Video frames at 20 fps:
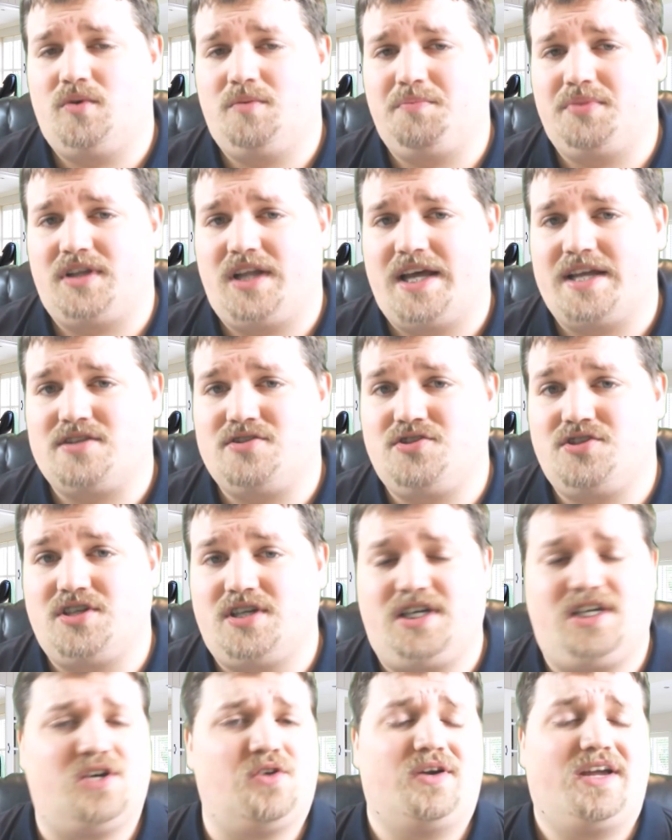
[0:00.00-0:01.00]
Plan
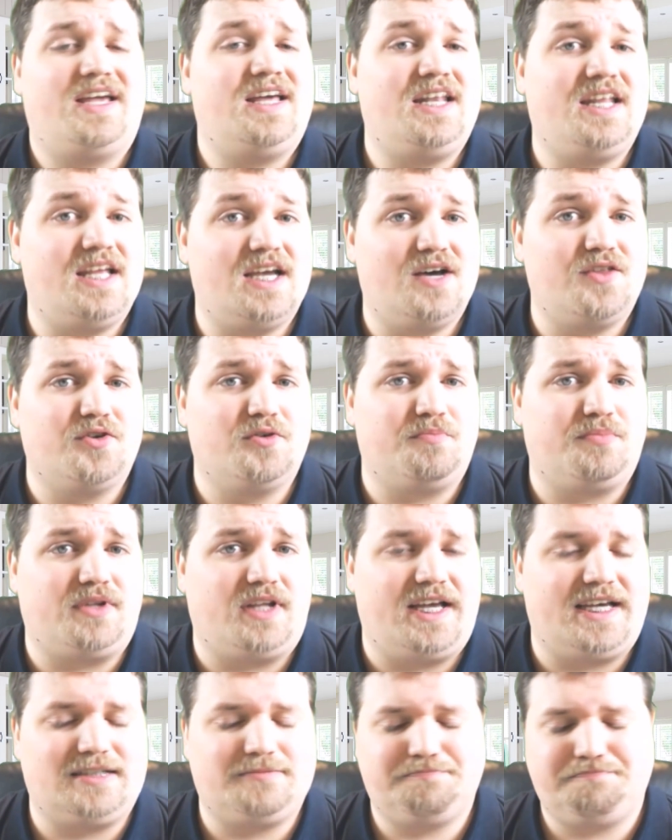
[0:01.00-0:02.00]
G or any other
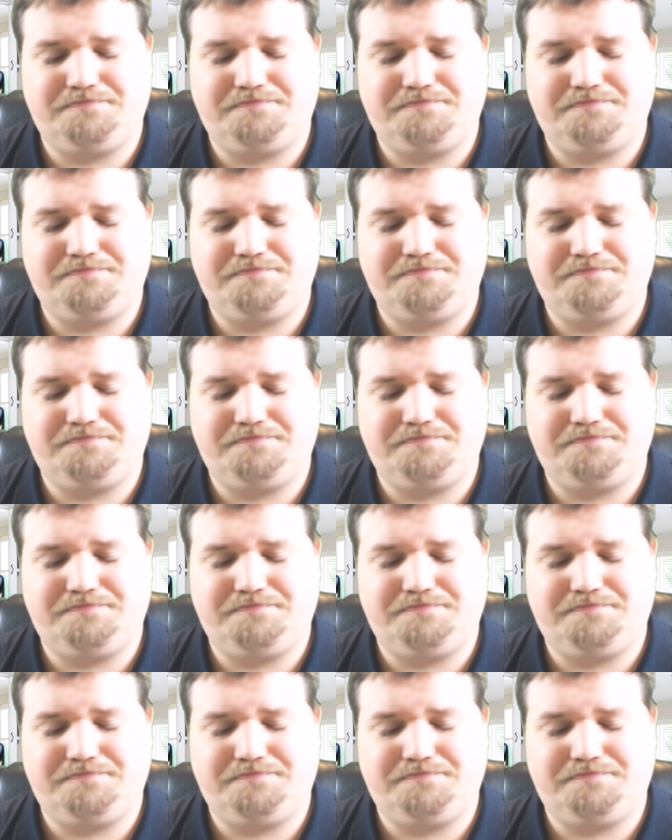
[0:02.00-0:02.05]
plan.